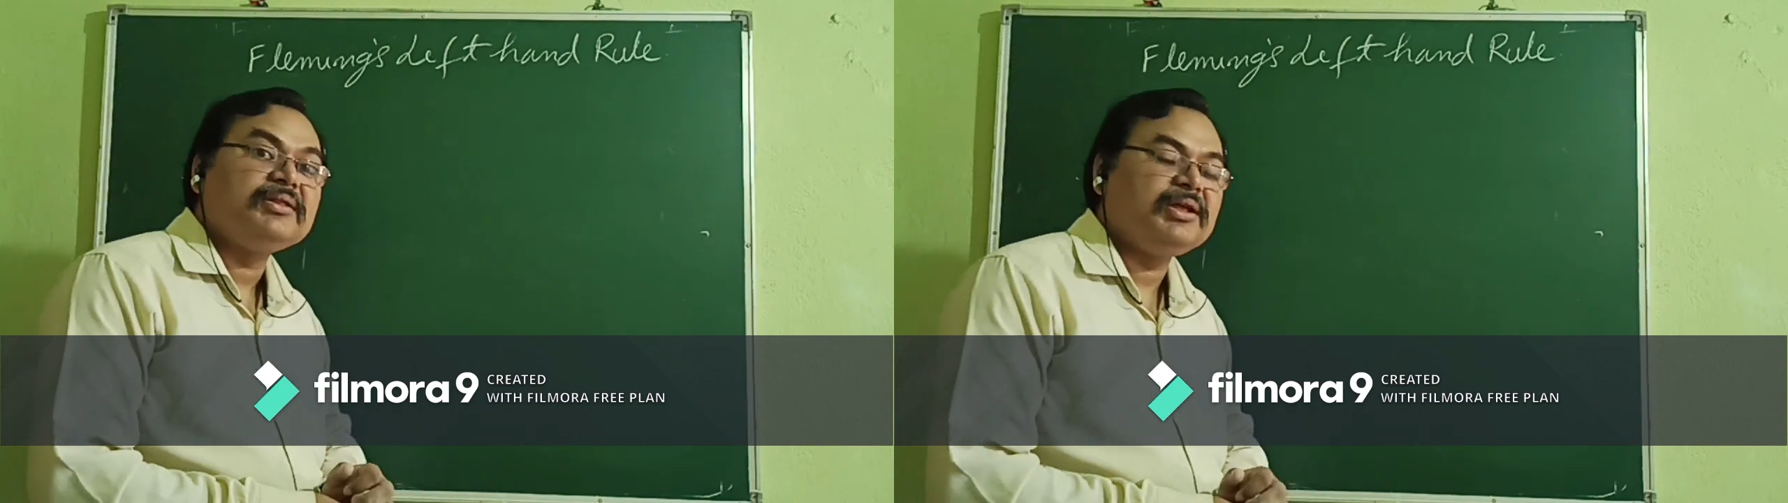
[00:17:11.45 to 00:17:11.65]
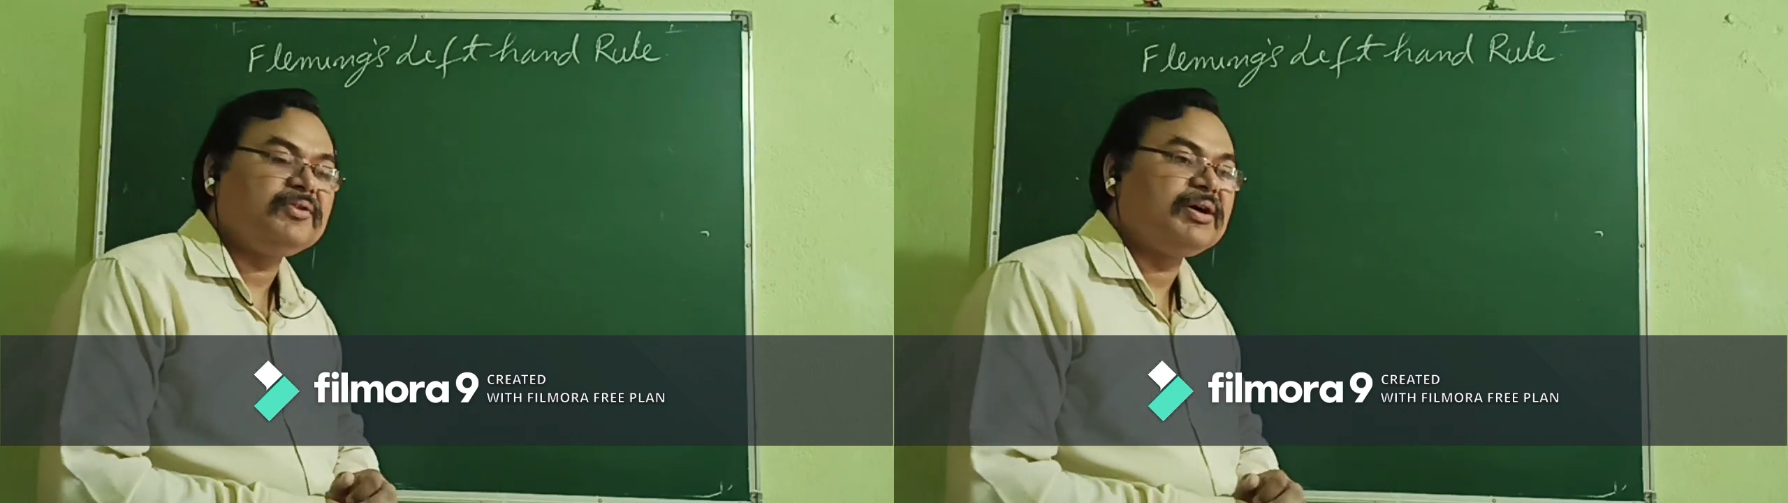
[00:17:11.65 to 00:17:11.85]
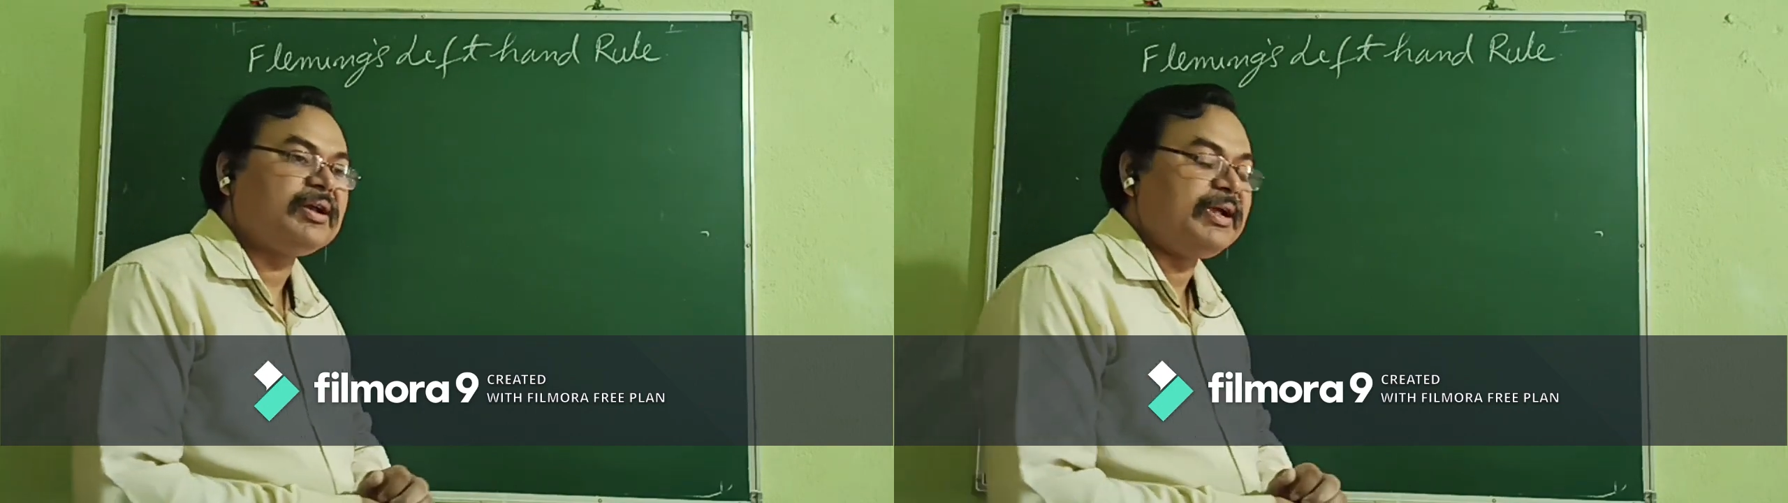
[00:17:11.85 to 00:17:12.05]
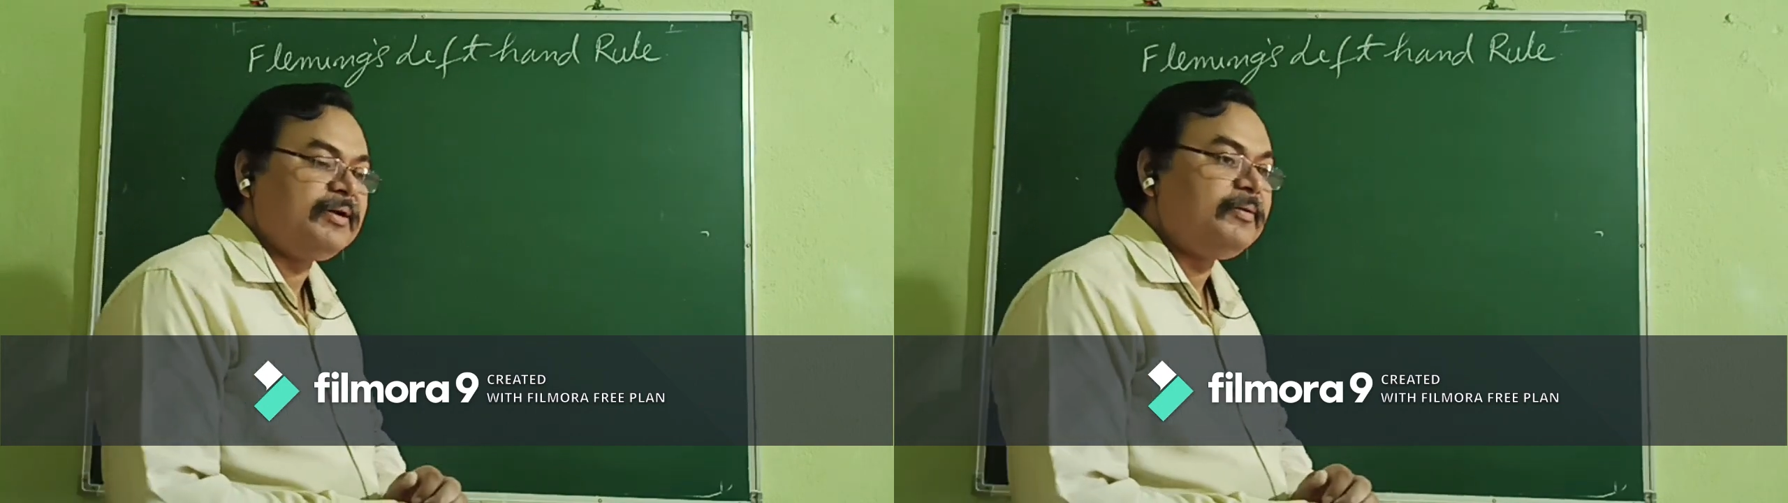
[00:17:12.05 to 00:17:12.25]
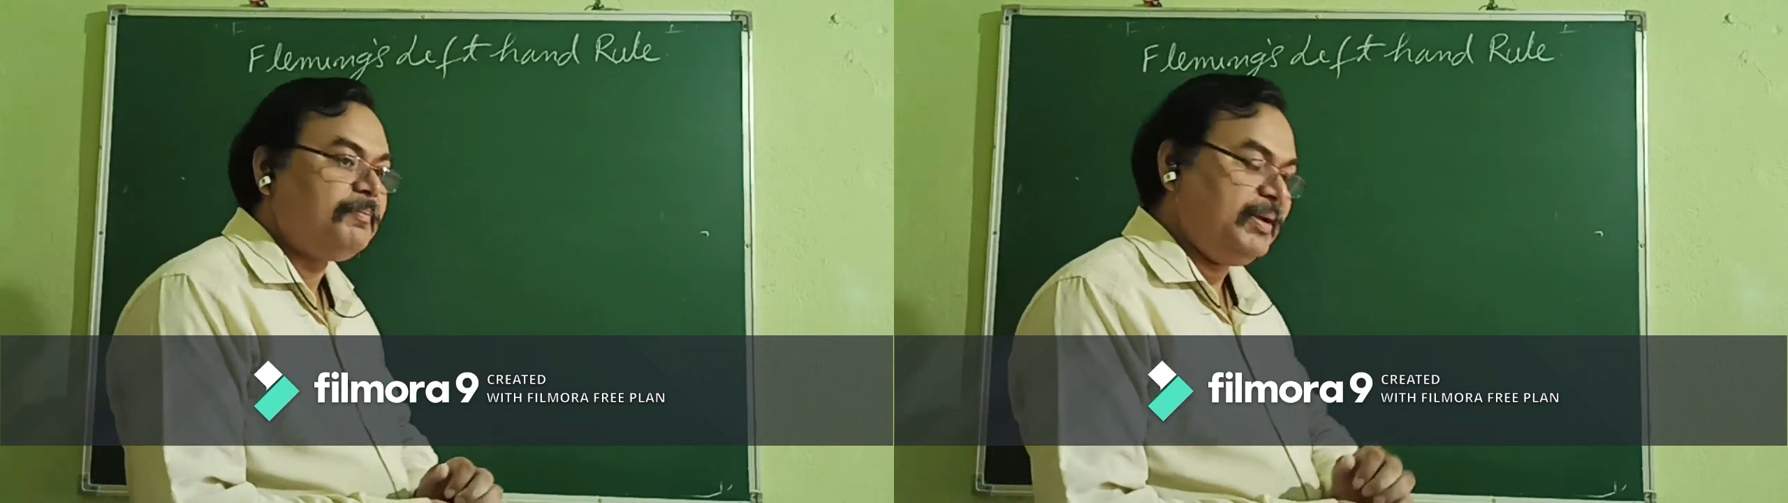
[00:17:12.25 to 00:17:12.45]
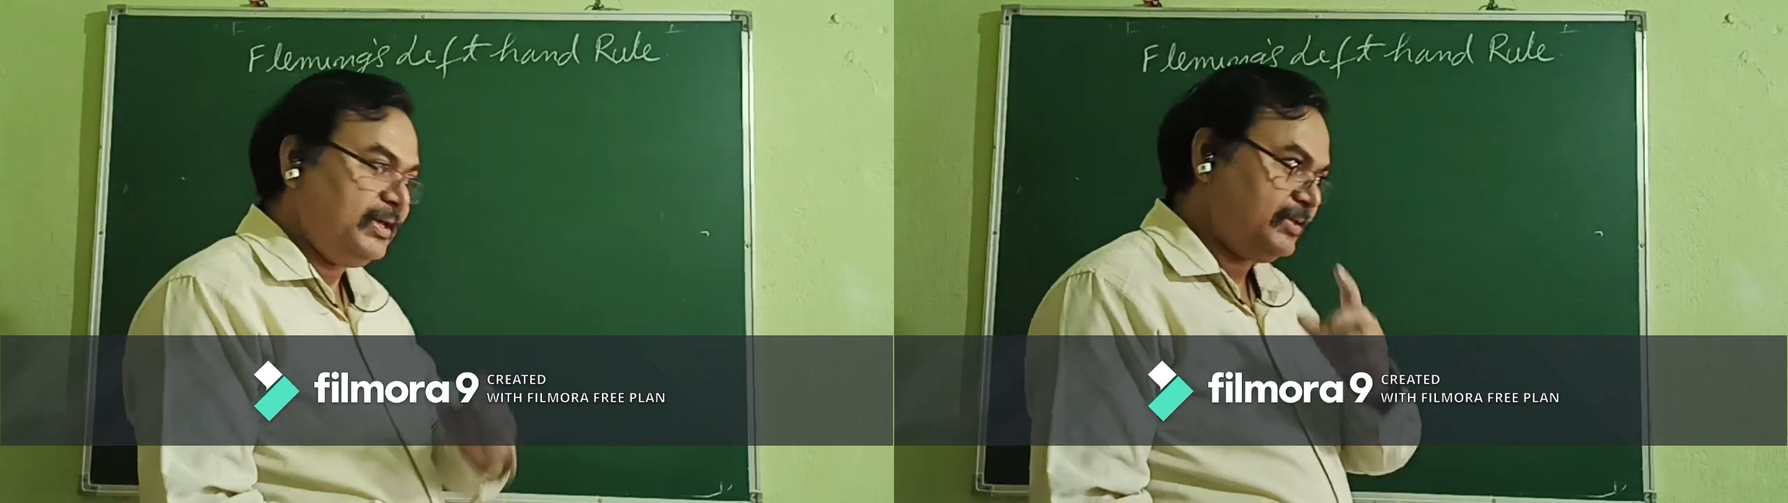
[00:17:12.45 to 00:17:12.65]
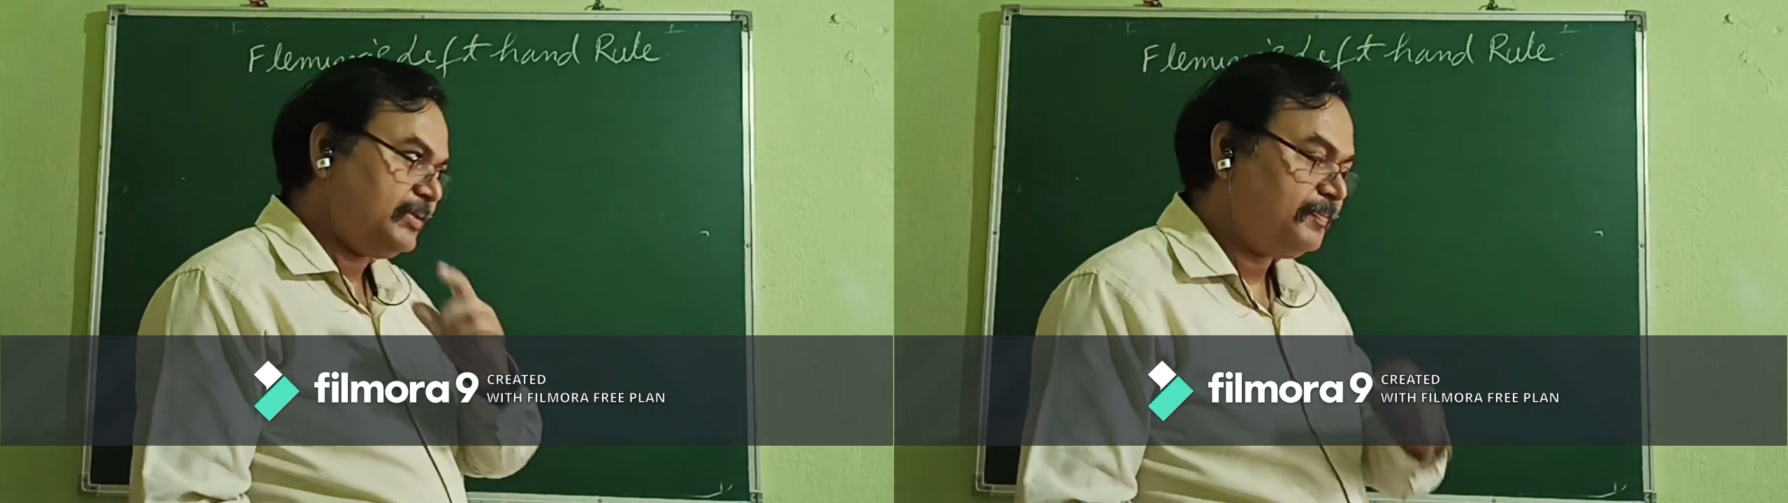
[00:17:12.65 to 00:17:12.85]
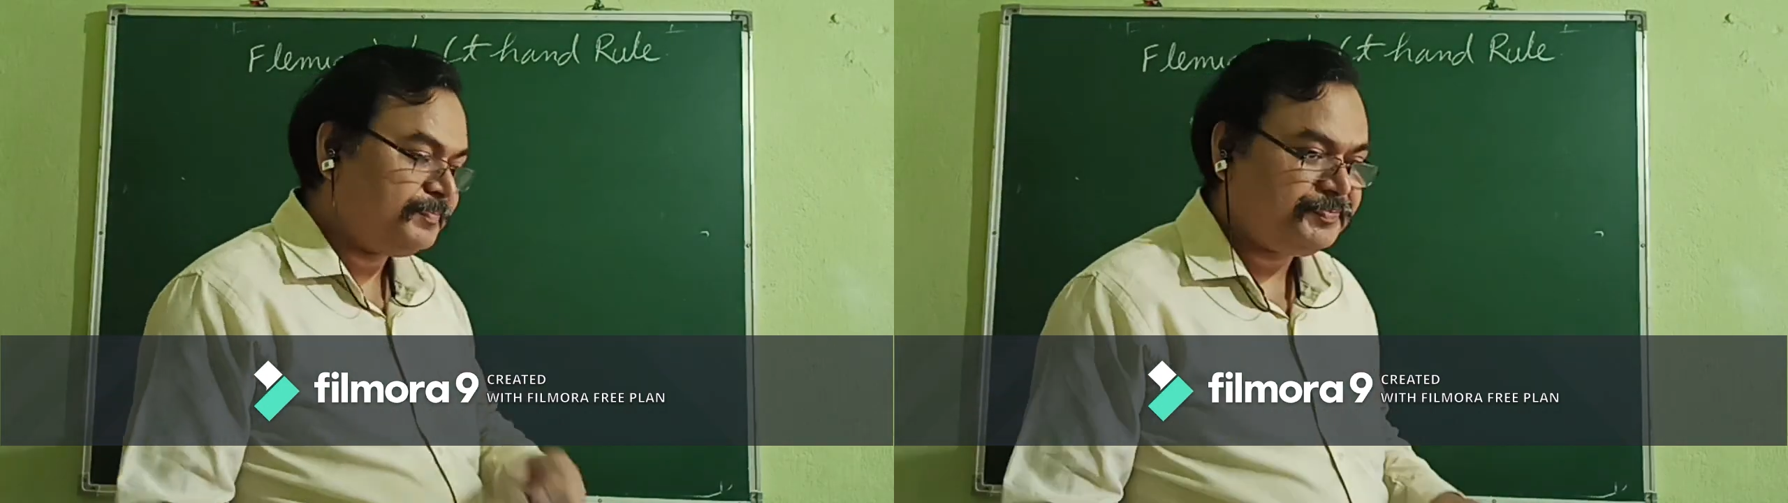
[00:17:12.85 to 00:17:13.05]
then you can write,
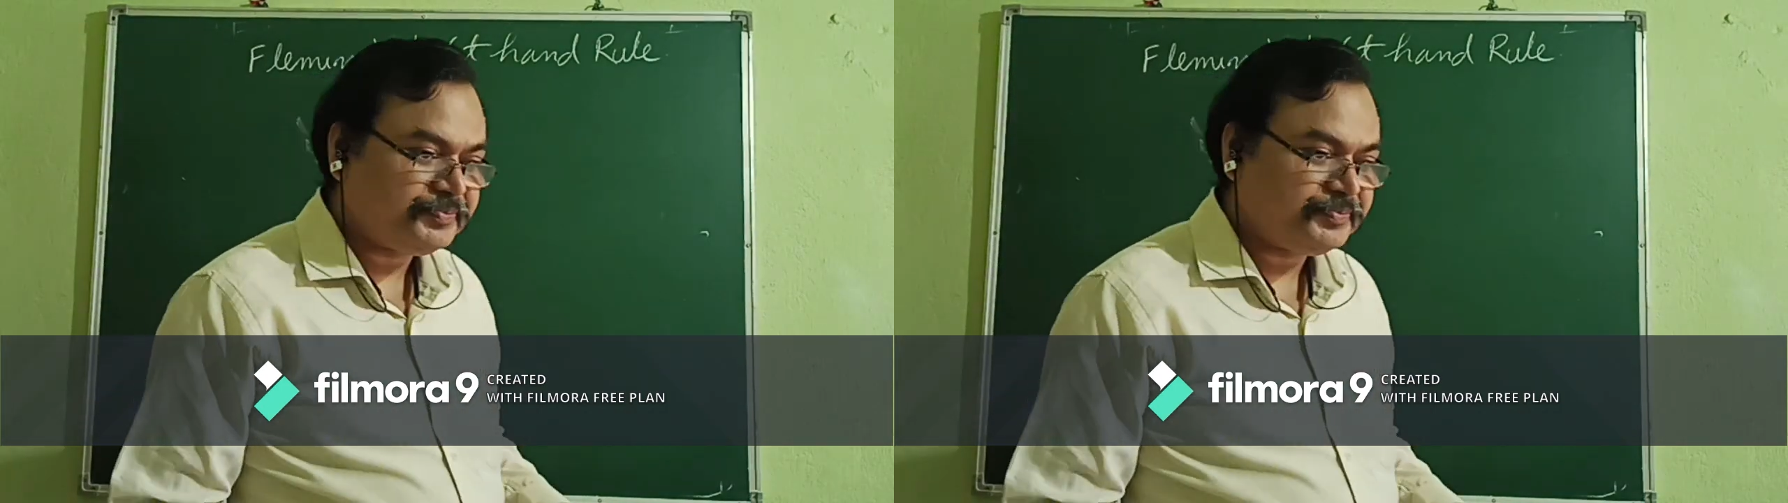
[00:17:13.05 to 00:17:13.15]
please.